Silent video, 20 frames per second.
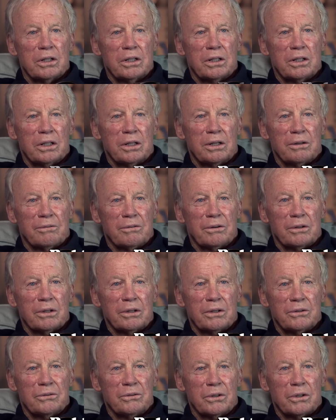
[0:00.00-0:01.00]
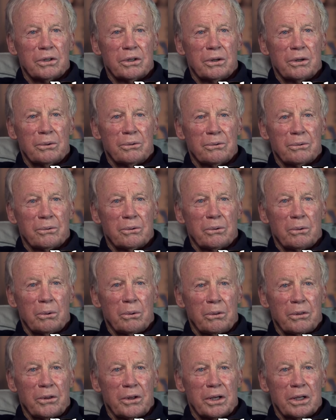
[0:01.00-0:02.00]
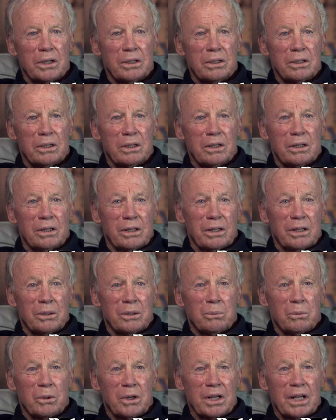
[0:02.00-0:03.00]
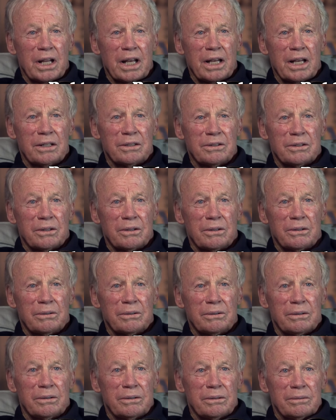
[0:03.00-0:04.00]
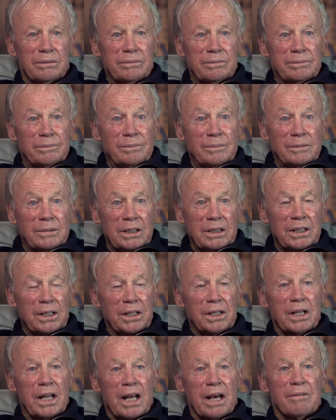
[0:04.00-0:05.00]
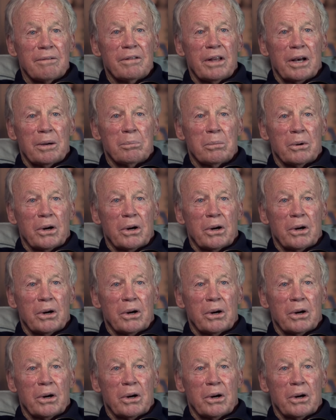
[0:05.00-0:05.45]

a little different because you're going to go through the whole thing in, in one day, so you didn't have that